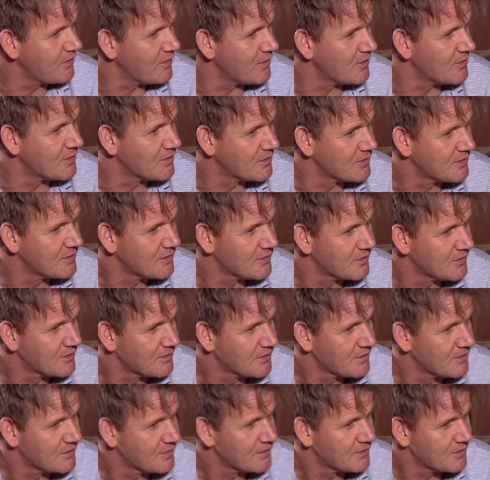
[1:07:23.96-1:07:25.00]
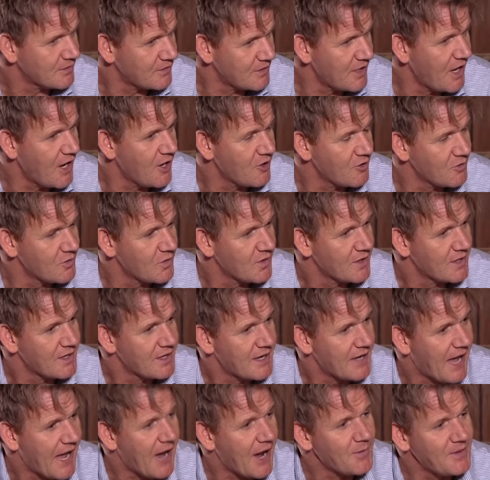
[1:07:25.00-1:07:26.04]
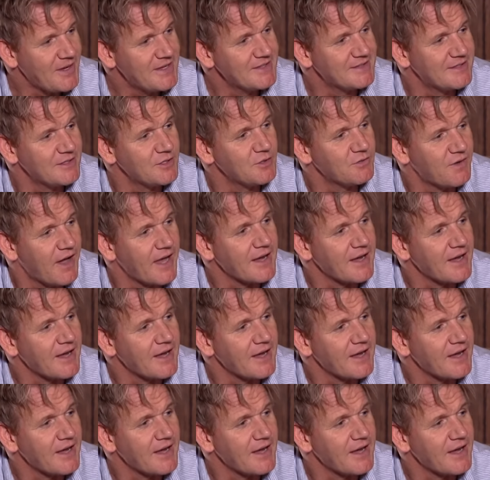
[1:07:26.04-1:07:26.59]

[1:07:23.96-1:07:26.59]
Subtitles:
of you know how easy you've